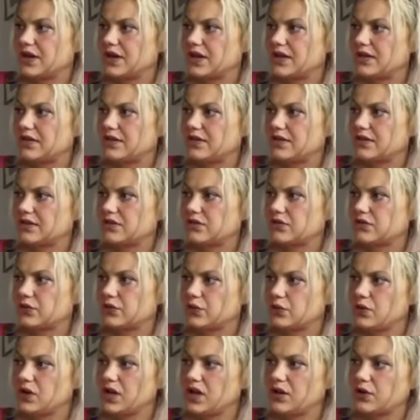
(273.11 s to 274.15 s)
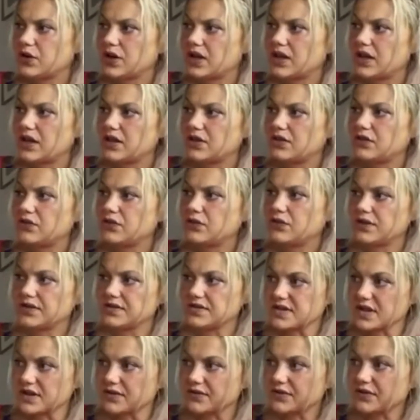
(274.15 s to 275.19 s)
is truly looking into the
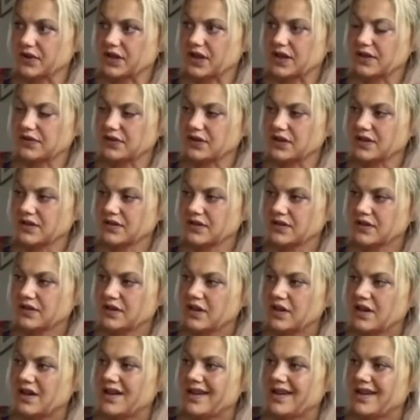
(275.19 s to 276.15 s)
self-forgiveness